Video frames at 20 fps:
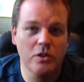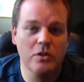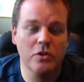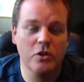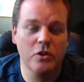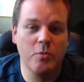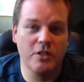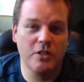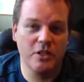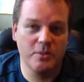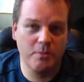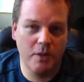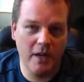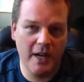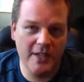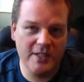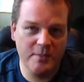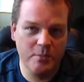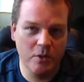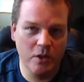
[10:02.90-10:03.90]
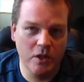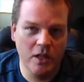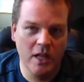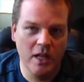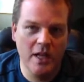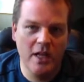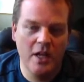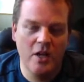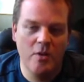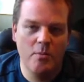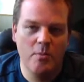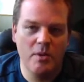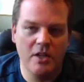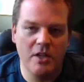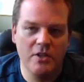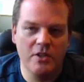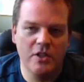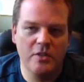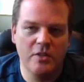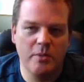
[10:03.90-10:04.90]
hoops as possible because
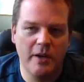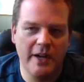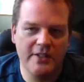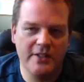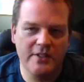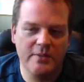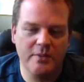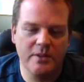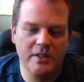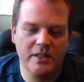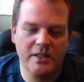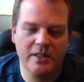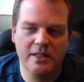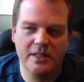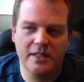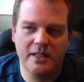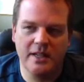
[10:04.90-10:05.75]
you could possibly